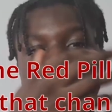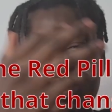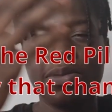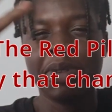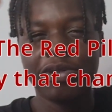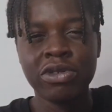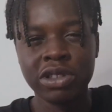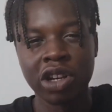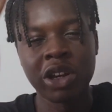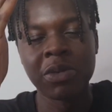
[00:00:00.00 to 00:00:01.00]
So before
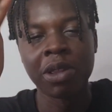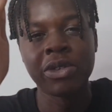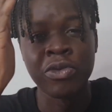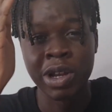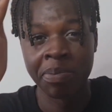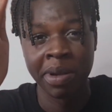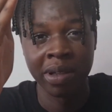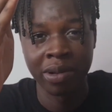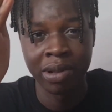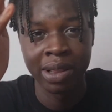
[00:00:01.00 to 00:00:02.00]
talking about the red
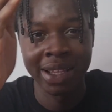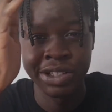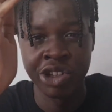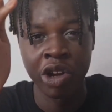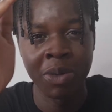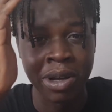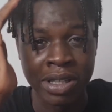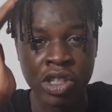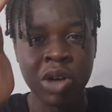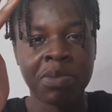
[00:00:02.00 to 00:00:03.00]
pill, let's talk about
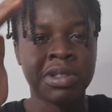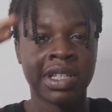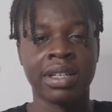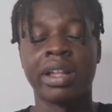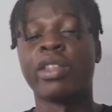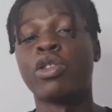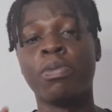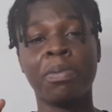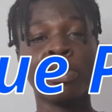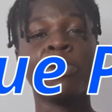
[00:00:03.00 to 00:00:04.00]
its opposite, the
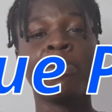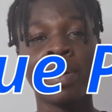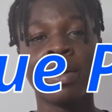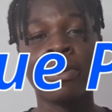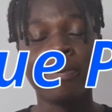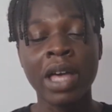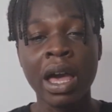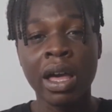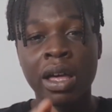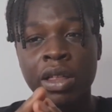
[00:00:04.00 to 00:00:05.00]
blue pill.
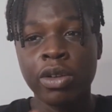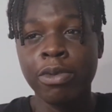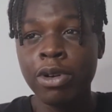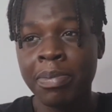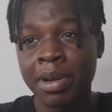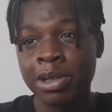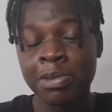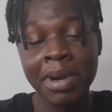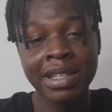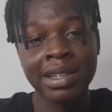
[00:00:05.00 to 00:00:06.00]
The blue pill is
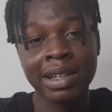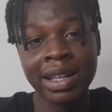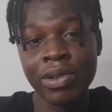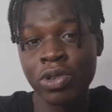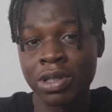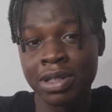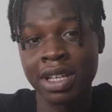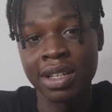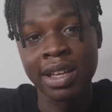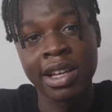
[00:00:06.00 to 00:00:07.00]
basically what
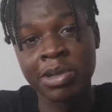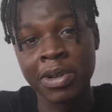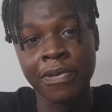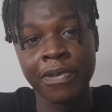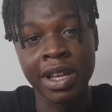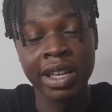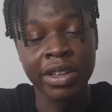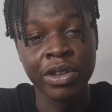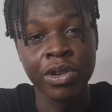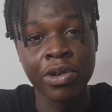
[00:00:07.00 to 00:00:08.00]
society has been feeding
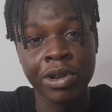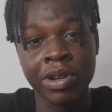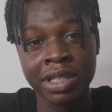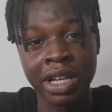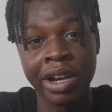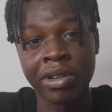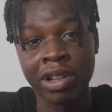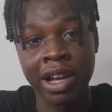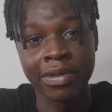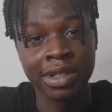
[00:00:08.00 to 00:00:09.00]
you your entire
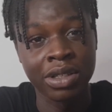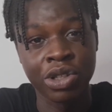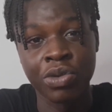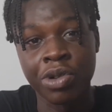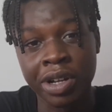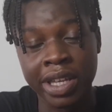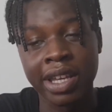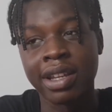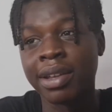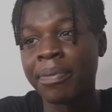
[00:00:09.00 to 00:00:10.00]
life since you were a
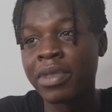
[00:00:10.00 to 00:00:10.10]
kid.